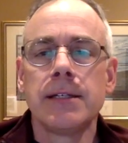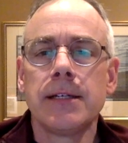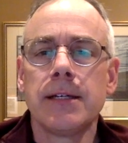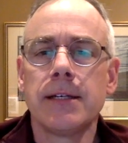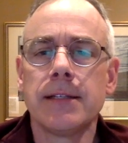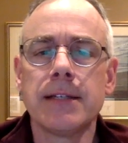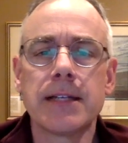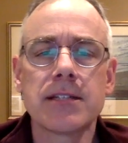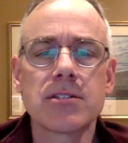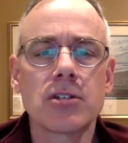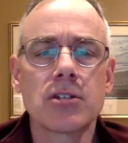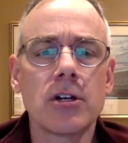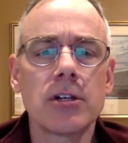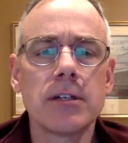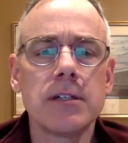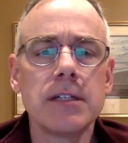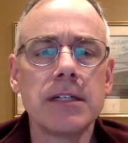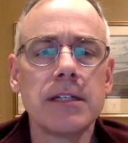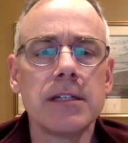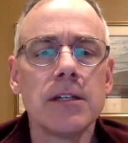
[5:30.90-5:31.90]
and that's all you
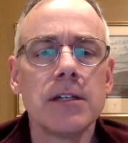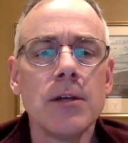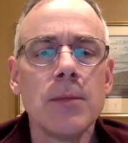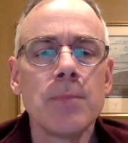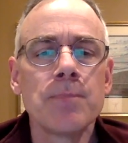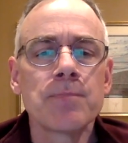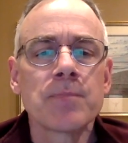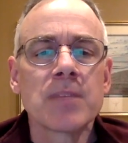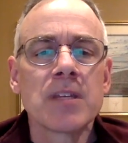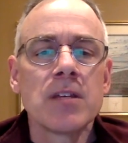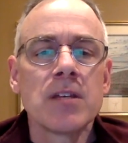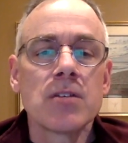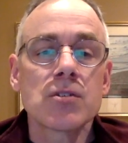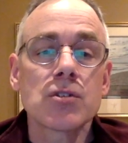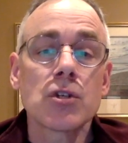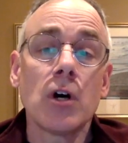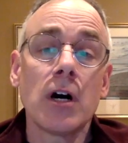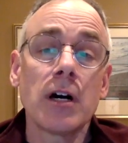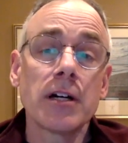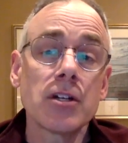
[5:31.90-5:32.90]
need.
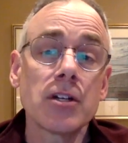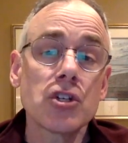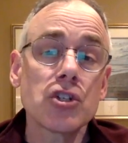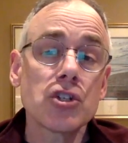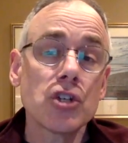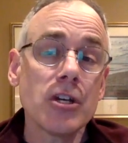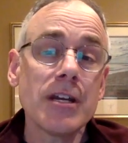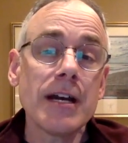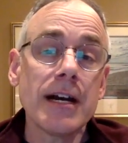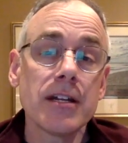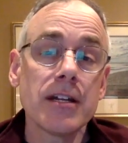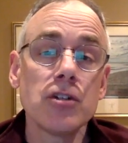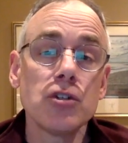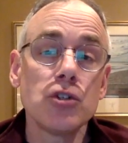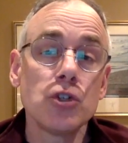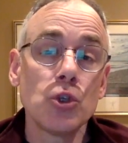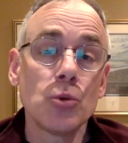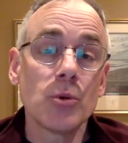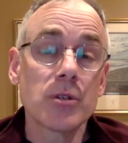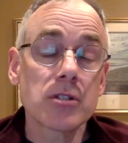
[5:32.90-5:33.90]
So I'm going to show you how to
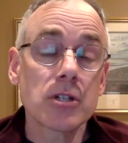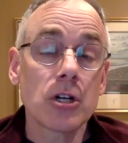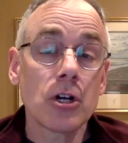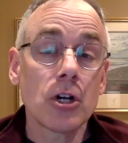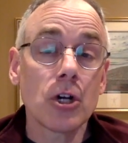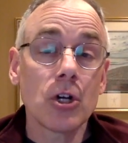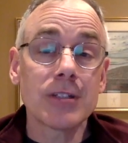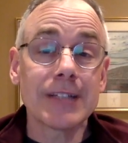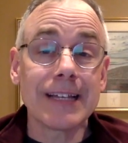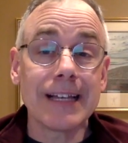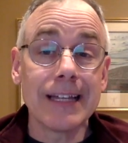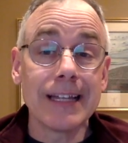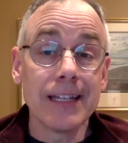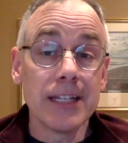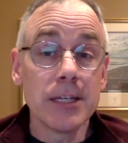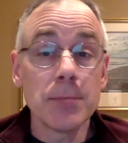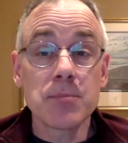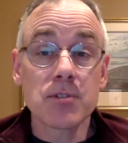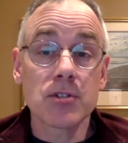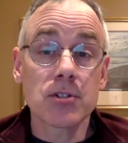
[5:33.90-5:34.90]
do what's called a
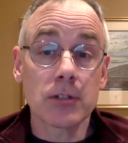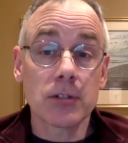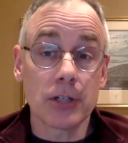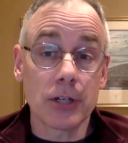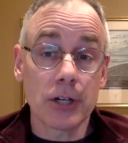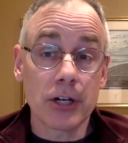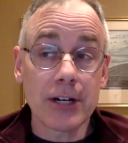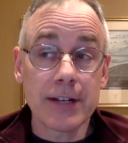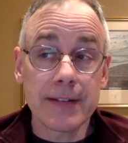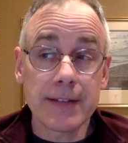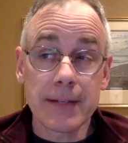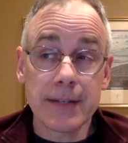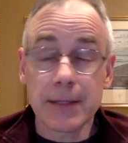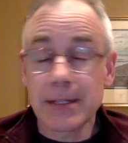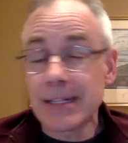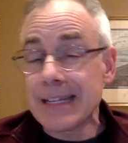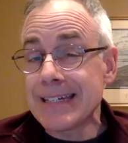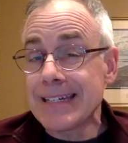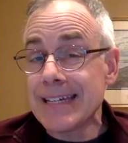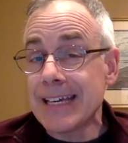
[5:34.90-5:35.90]
lip slur, and then I'm going
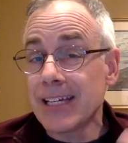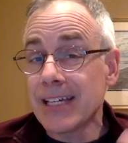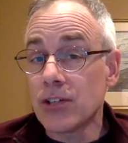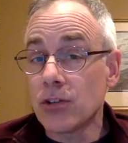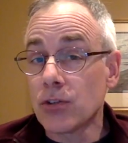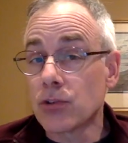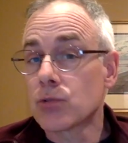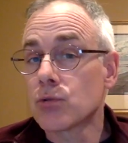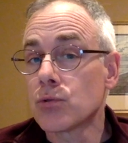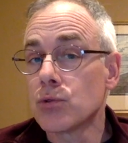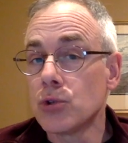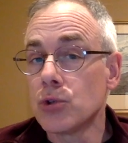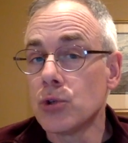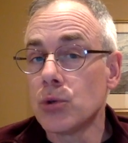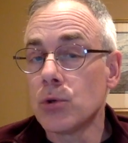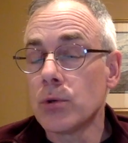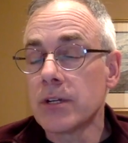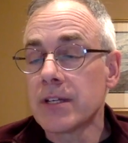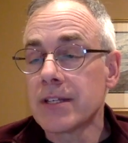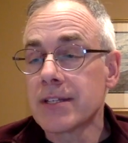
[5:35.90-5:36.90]
to take you
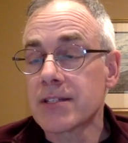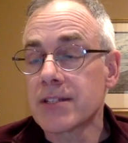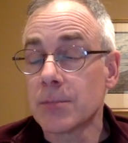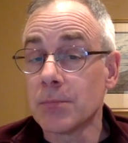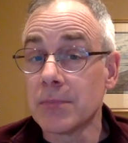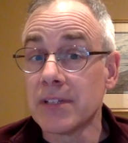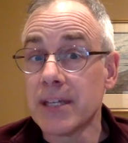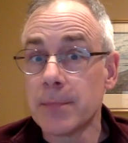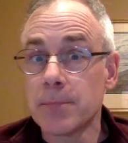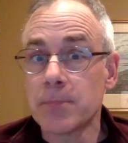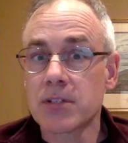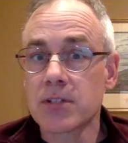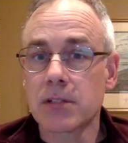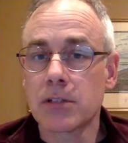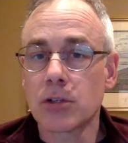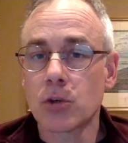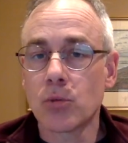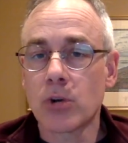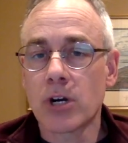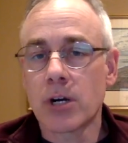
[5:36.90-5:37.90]
through some lip
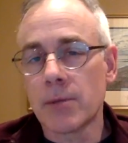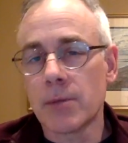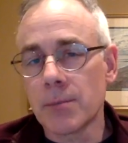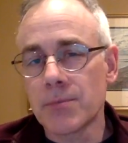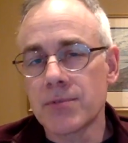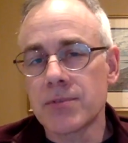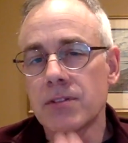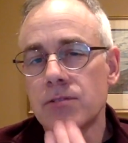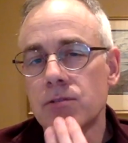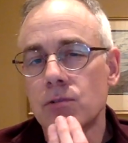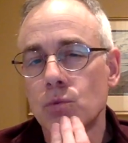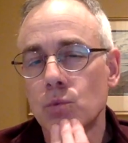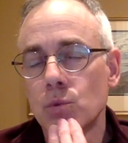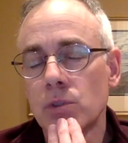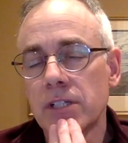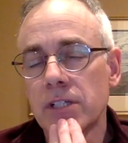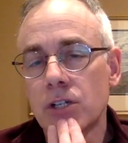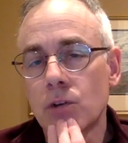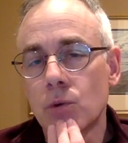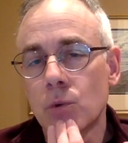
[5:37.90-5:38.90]
slur warm-ups. These are
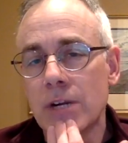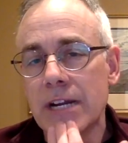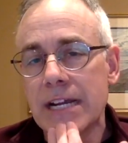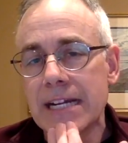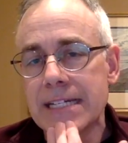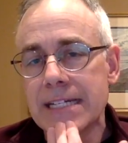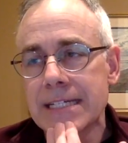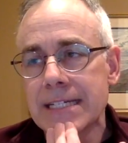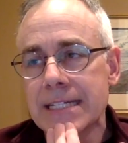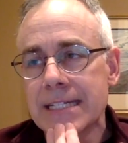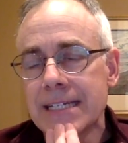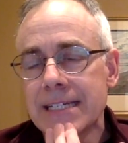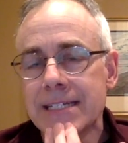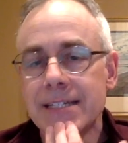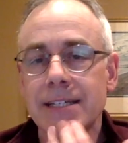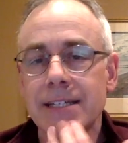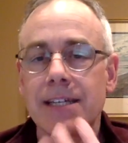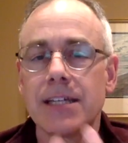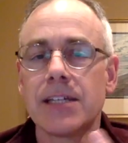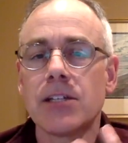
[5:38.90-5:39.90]
really great
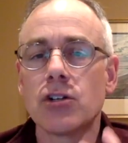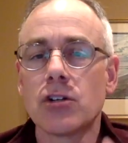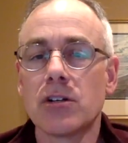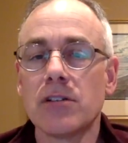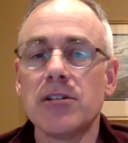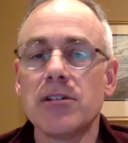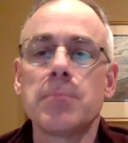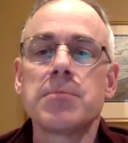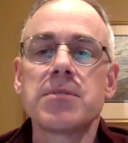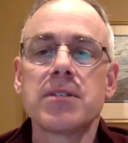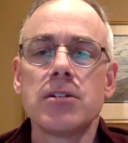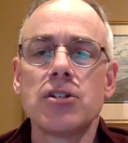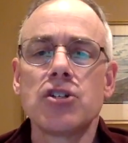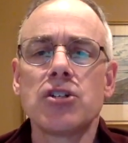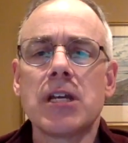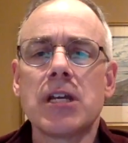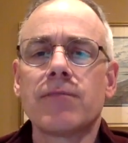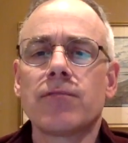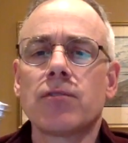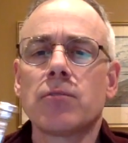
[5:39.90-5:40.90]
to get your lips in
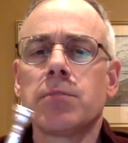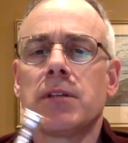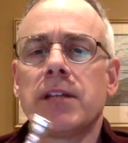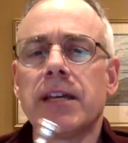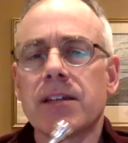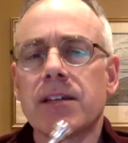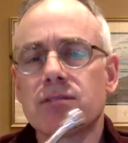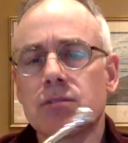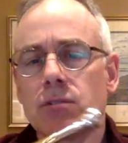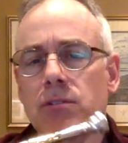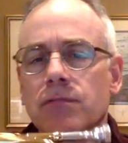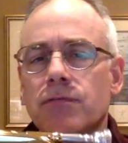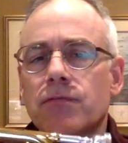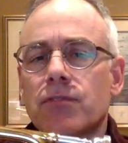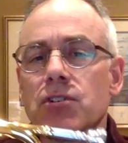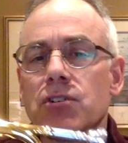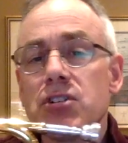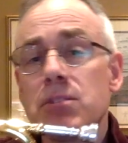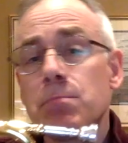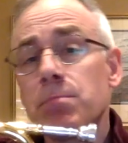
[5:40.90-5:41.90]
shape for playing. So the
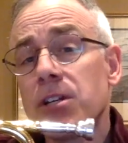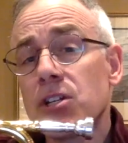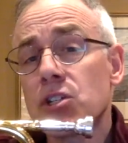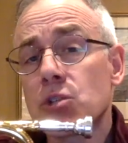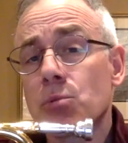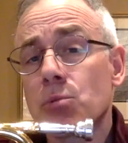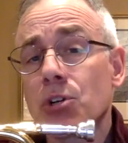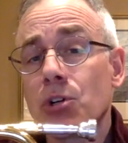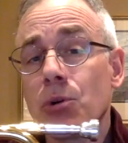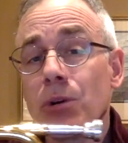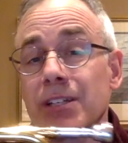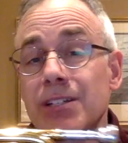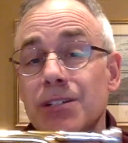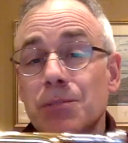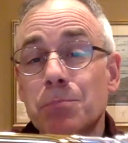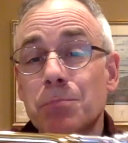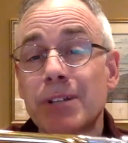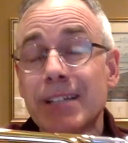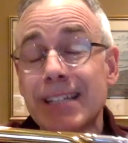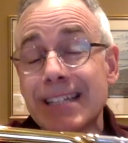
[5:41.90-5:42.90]
first pitch we're going to
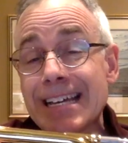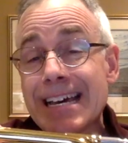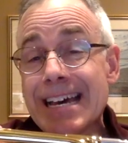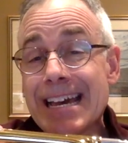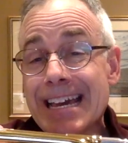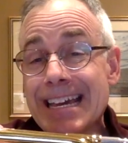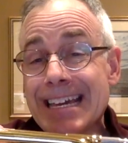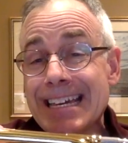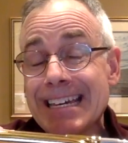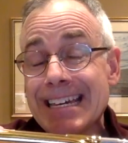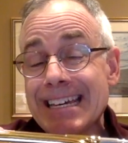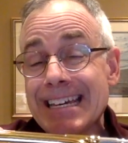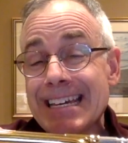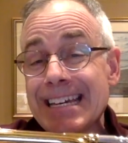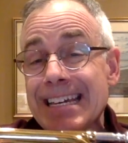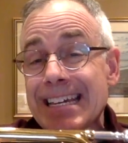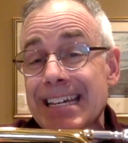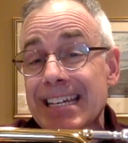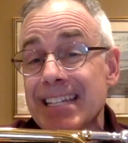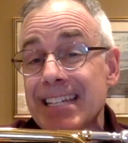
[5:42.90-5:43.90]
play
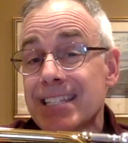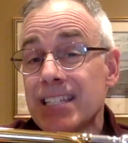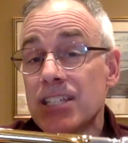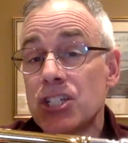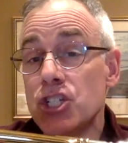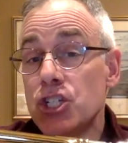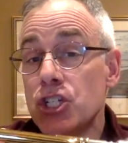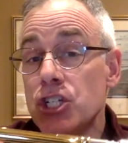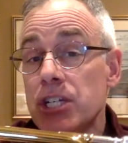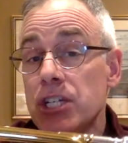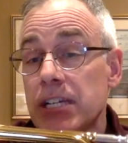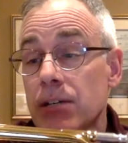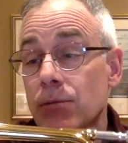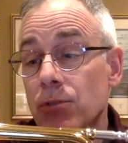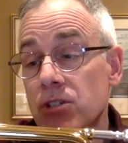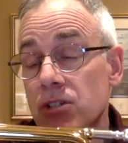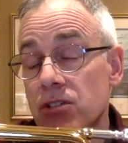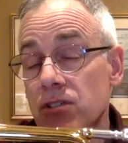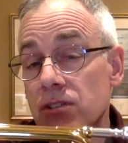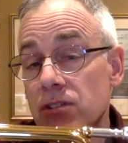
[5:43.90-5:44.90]
is a G,
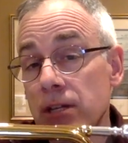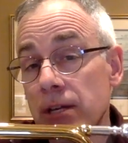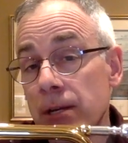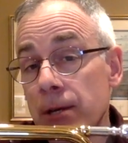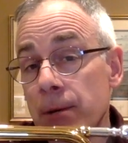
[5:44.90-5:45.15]
which is